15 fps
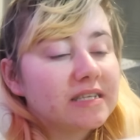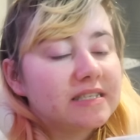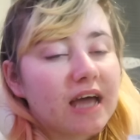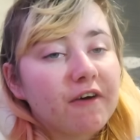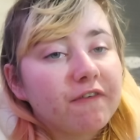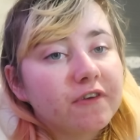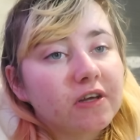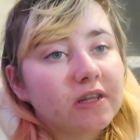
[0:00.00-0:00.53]

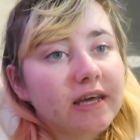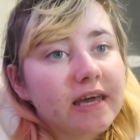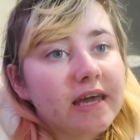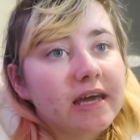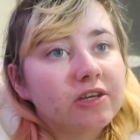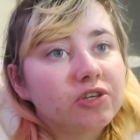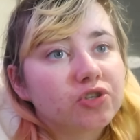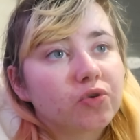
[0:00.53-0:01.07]

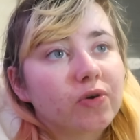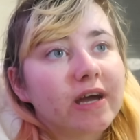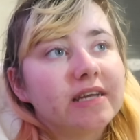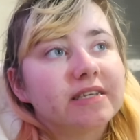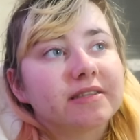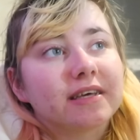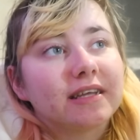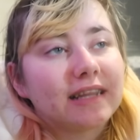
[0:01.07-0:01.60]
Definitely
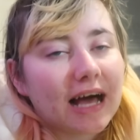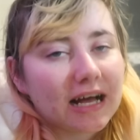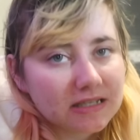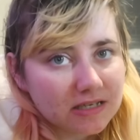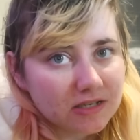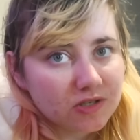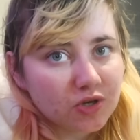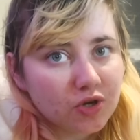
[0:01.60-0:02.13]
enjoyed the
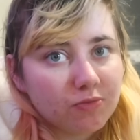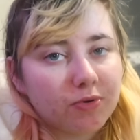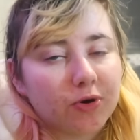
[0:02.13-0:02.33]
latter two